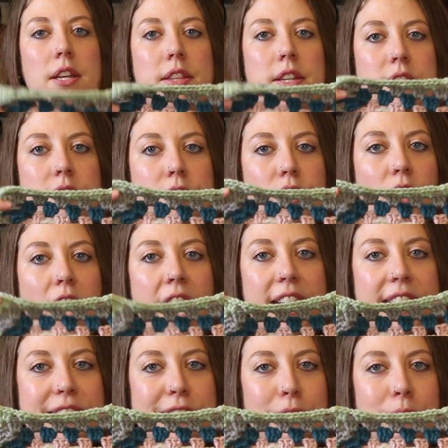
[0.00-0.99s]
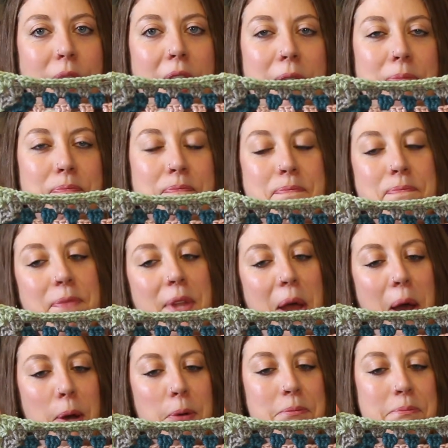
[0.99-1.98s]
this granny square.
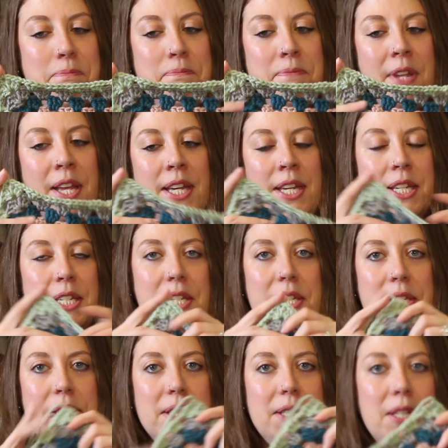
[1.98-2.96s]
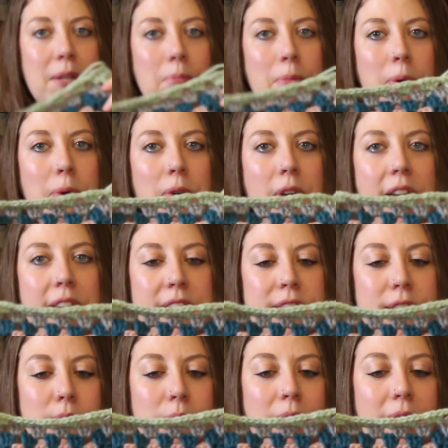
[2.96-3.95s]
Now, it's just a simple granny
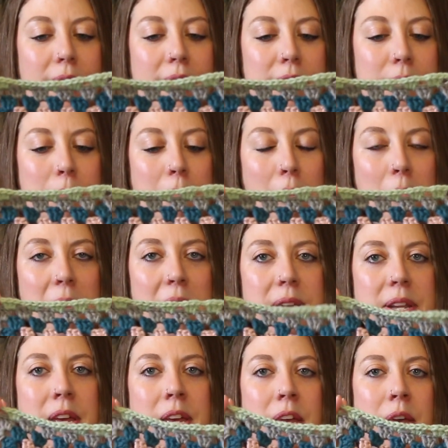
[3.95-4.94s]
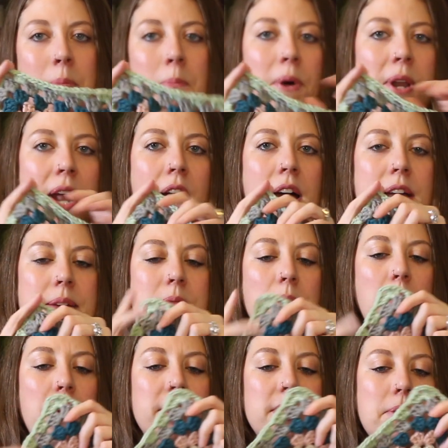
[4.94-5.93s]
square at the moment, but I'm
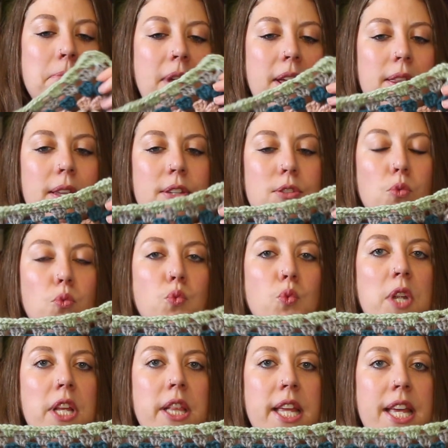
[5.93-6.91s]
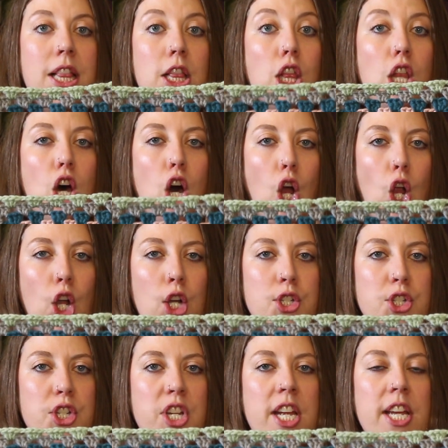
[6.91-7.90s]
going to make this really
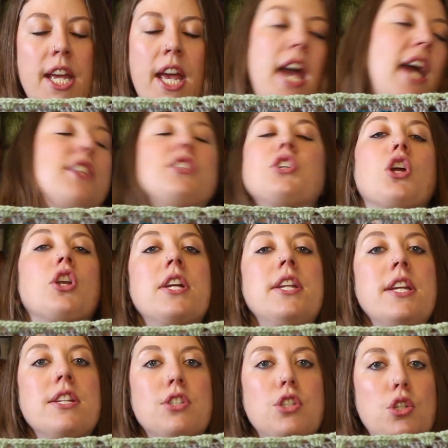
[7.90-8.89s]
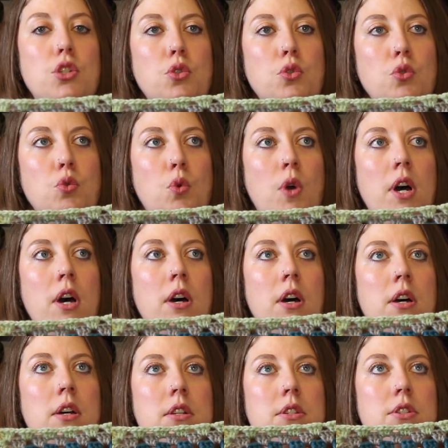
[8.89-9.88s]
large and turn it into
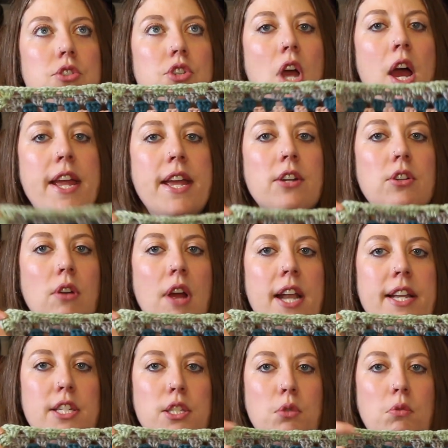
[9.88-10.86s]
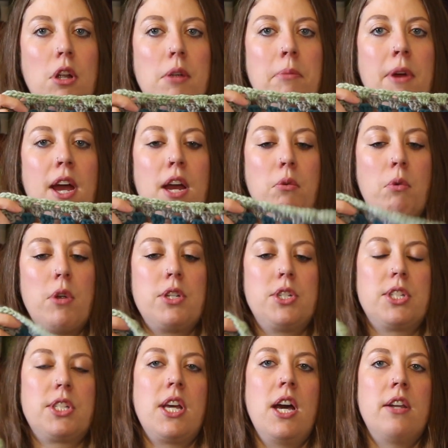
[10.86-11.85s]
a giant granny square bag where it
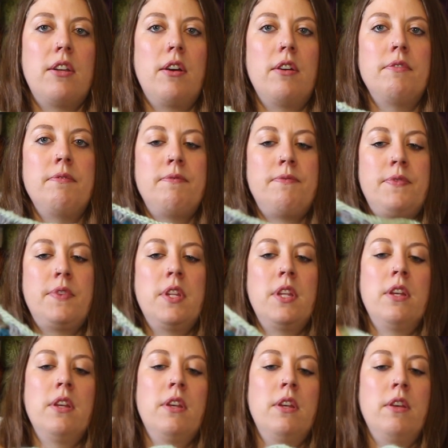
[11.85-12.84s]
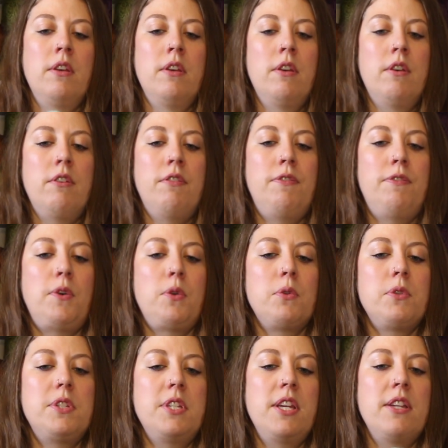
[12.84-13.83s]
just kind of
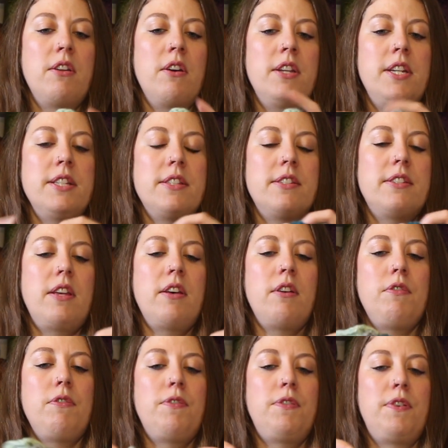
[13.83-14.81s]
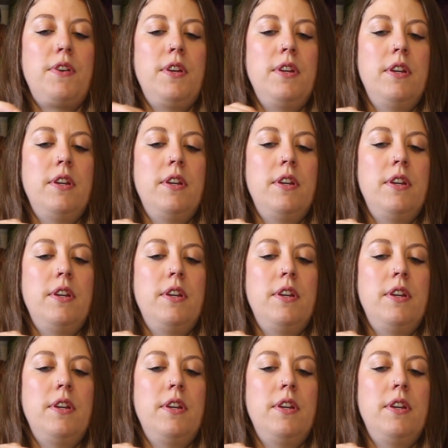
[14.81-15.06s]
folds in on itself.